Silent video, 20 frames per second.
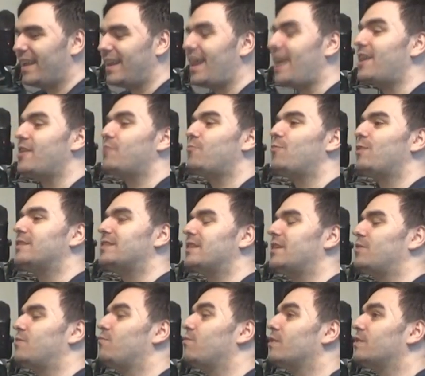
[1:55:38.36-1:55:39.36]
And it
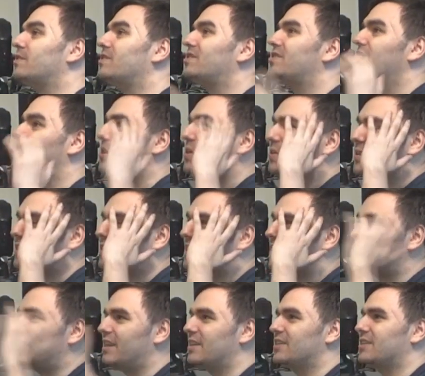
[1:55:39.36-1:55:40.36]
was so
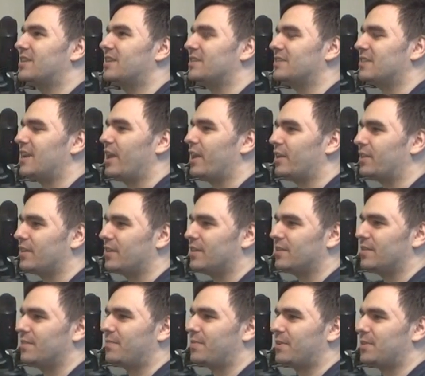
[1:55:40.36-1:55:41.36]
ridiculous because like
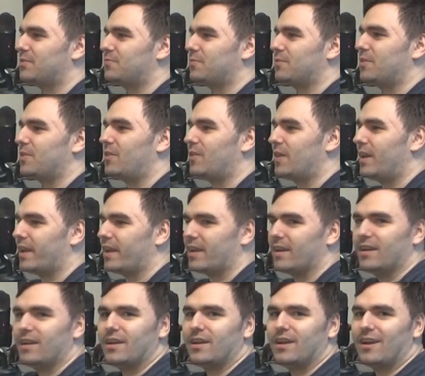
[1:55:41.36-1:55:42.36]
the press would go like,
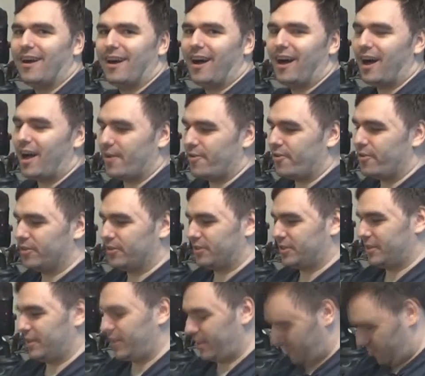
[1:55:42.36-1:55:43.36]
no,
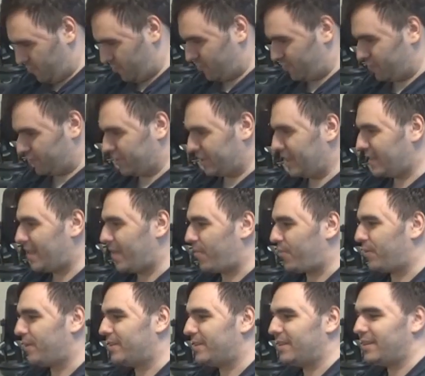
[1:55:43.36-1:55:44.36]
see, you said that
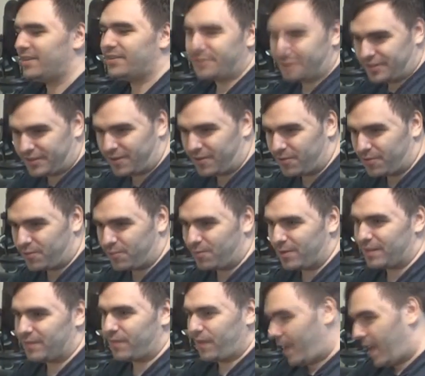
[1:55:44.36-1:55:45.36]
30 years ago you
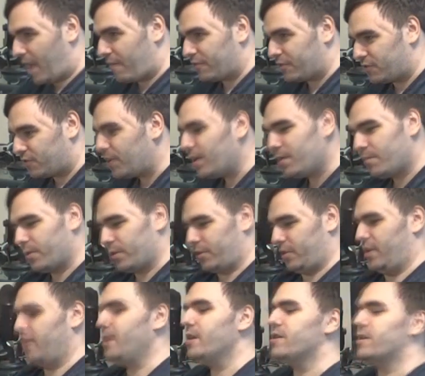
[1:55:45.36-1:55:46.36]
went to have a drink, but
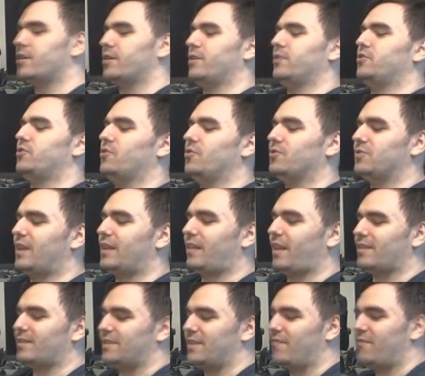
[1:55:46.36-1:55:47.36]
here it shows that
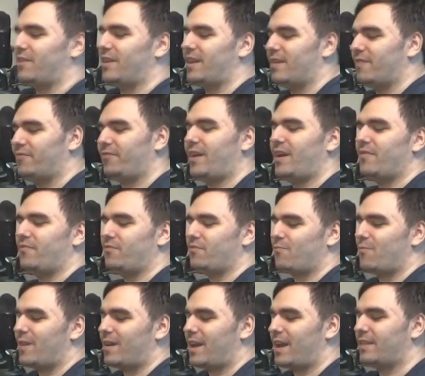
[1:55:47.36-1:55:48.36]
at 7 and 5 you
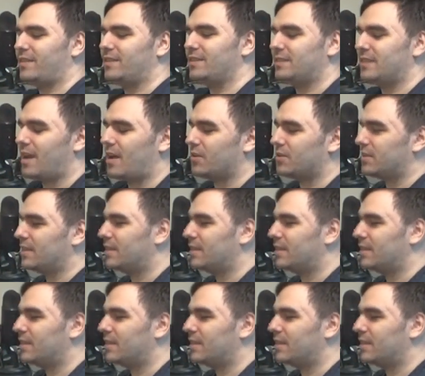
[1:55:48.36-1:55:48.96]
were at this house.